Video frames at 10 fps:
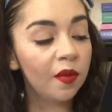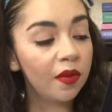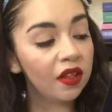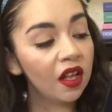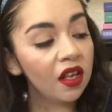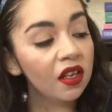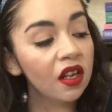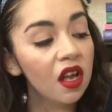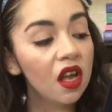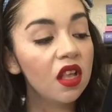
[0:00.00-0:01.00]
But then,
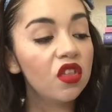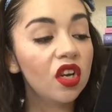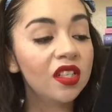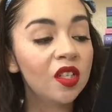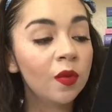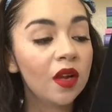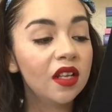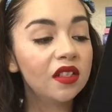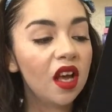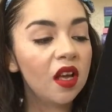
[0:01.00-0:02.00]
there are some
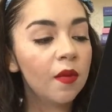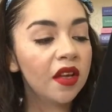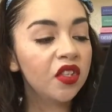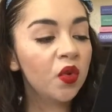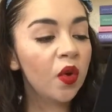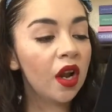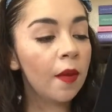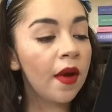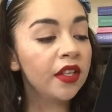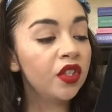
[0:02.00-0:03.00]
nights I imagine what I
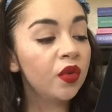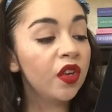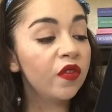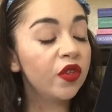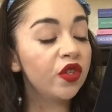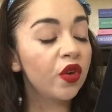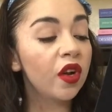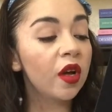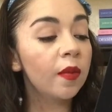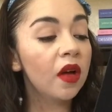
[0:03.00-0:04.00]
might do if you
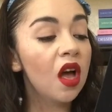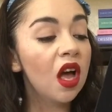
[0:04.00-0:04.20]
showed up.